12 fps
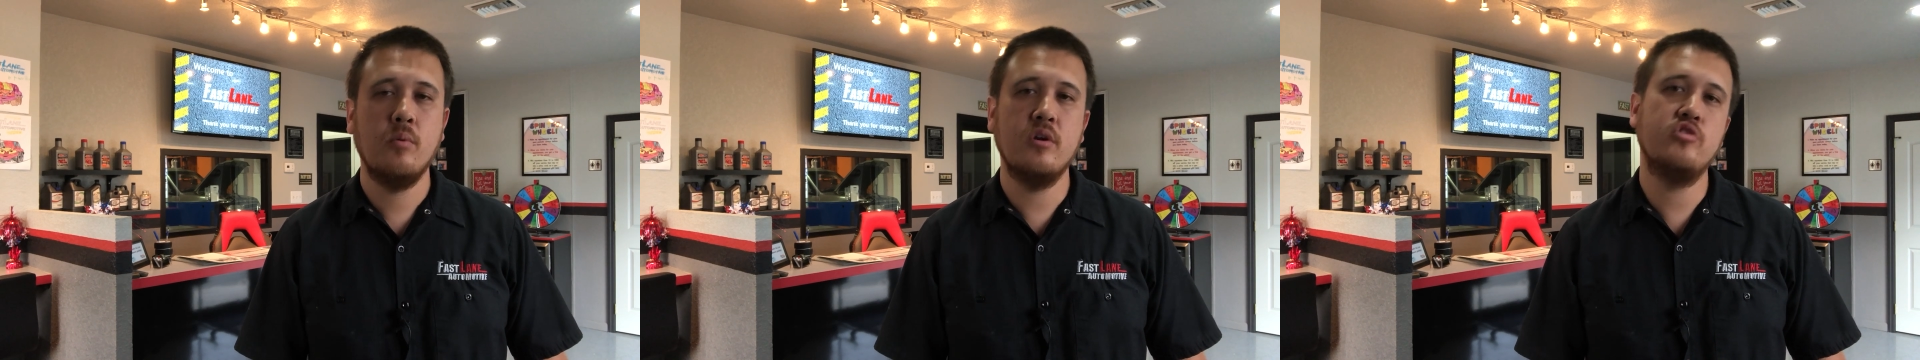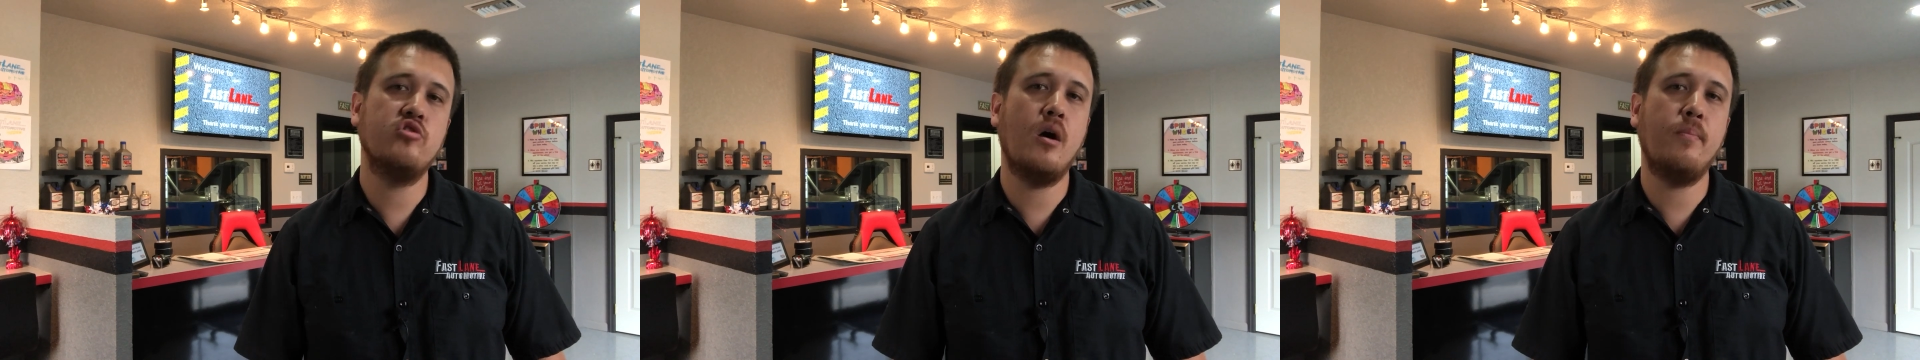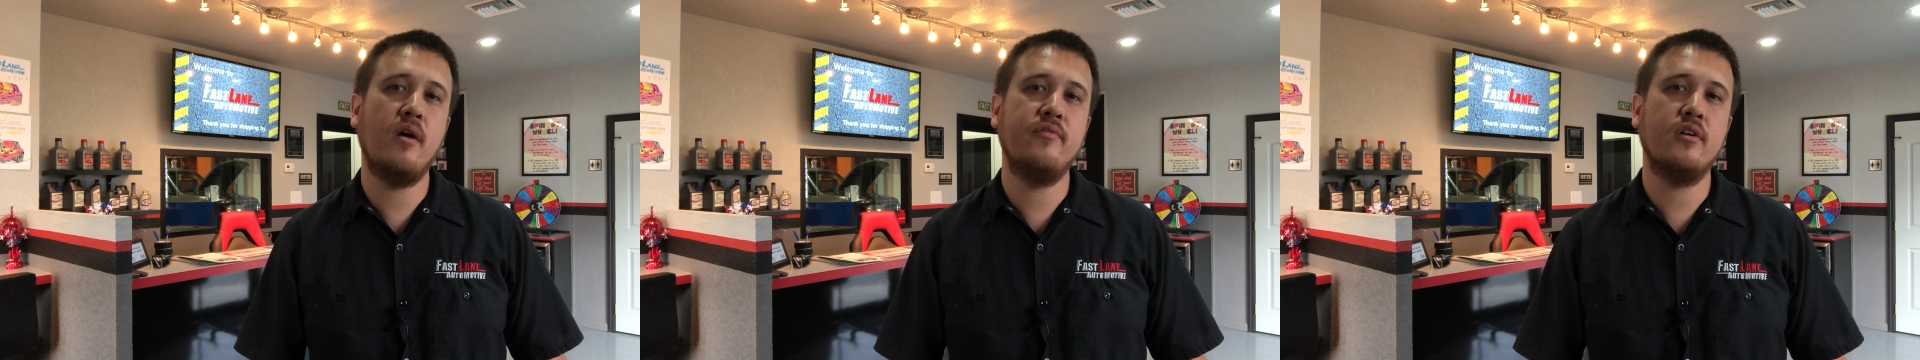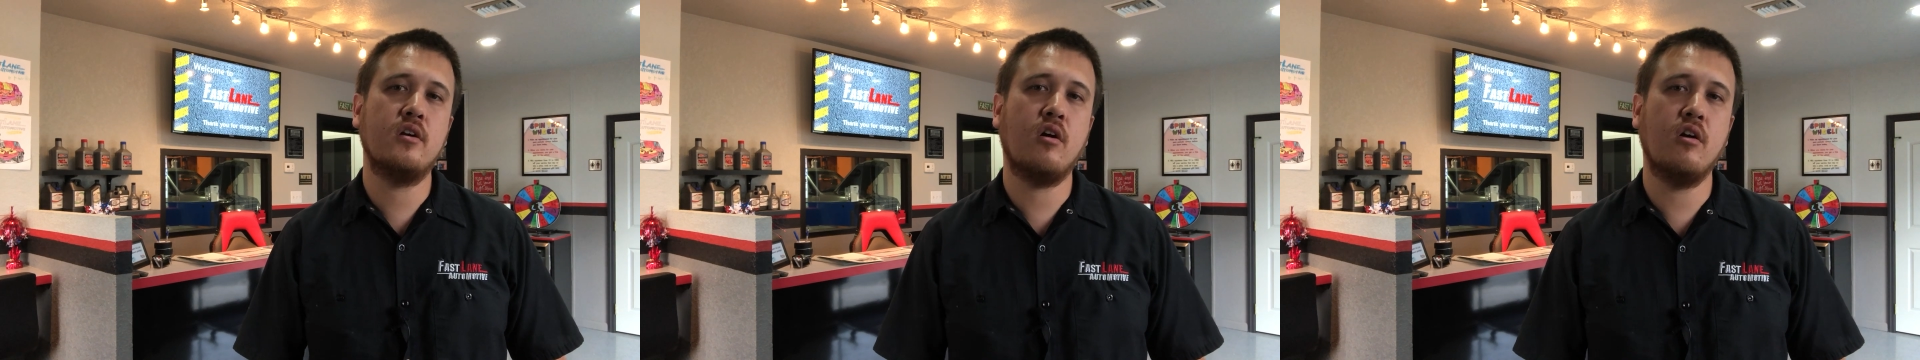where you drop
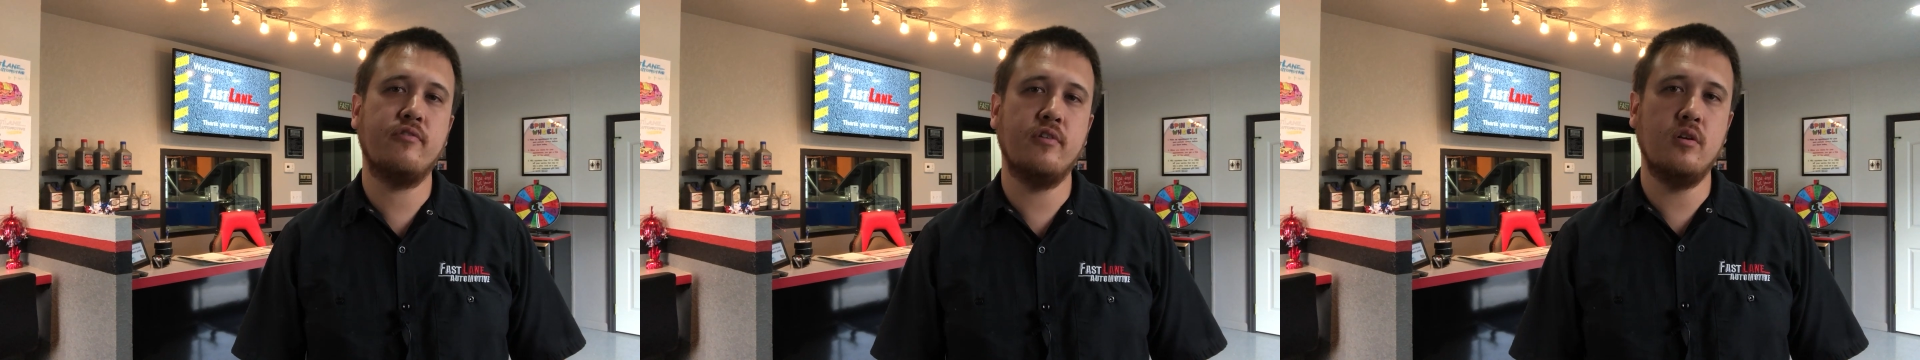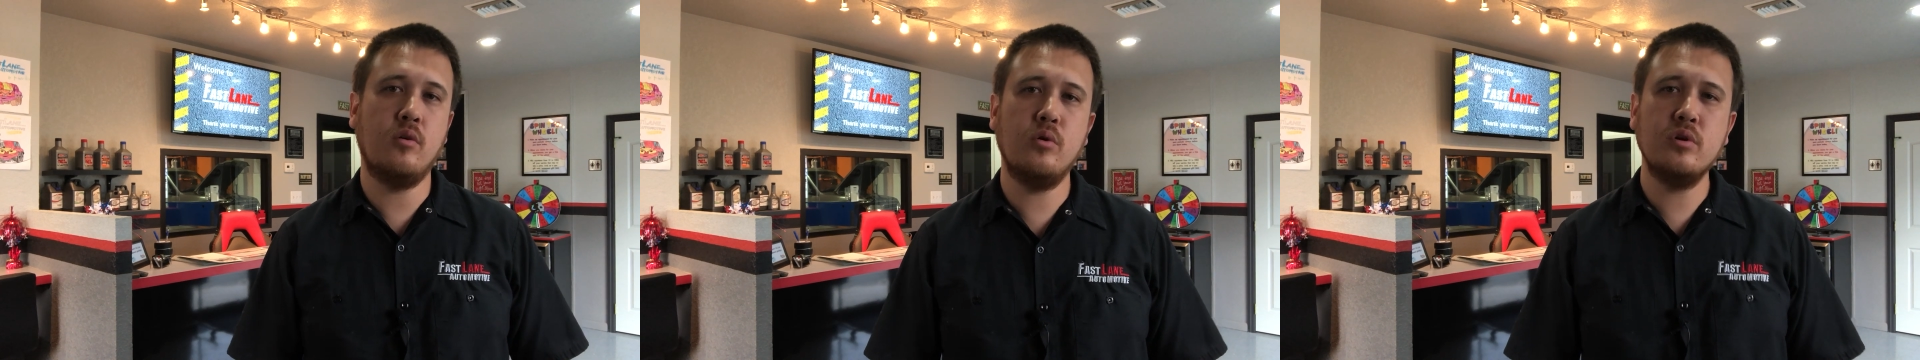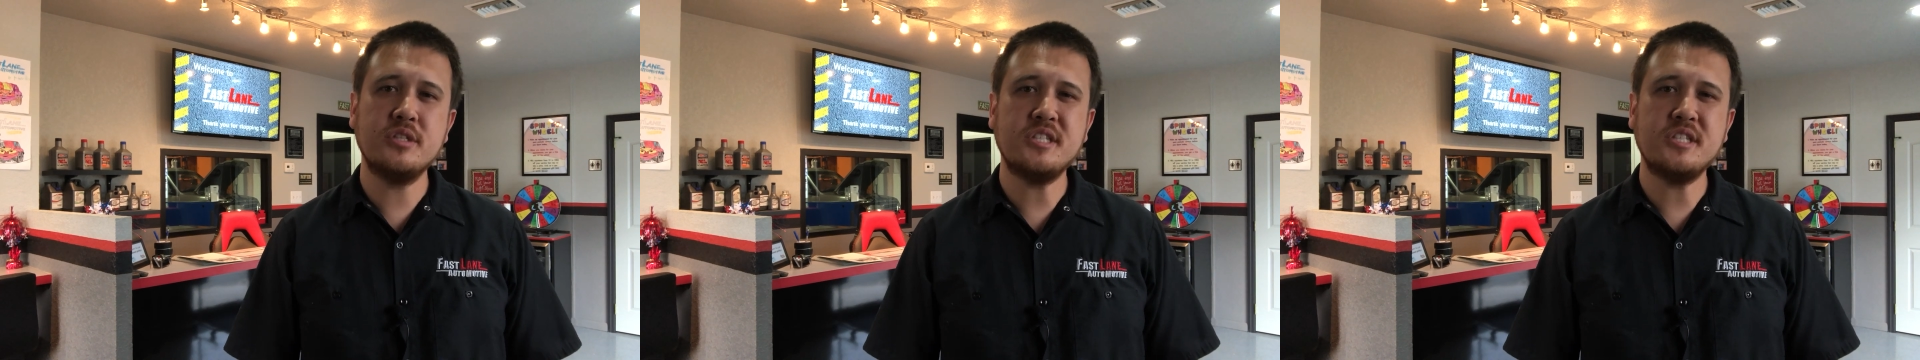off your car for an oil